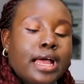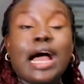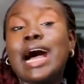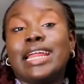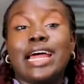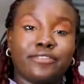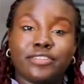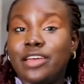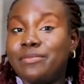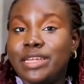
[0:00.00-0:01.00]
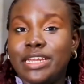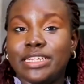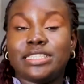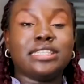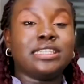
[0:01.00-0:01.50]
And after a
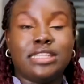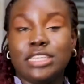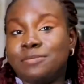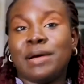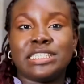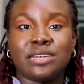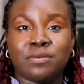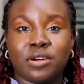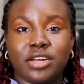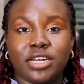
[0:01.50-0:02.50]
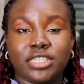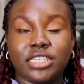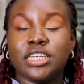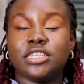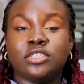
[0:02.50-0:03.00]
minute, this plantain porridge
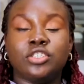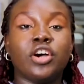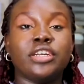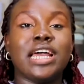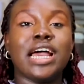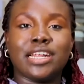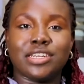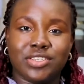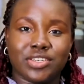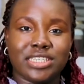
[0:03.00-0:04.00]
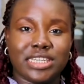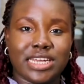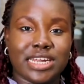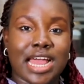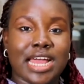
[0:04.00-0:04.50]
is done and
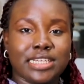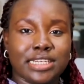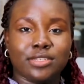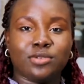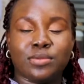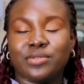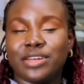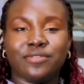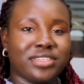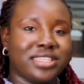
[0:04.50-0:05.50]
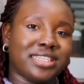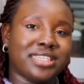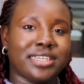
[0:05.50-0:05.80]
dusted, and it will be ready for tasting.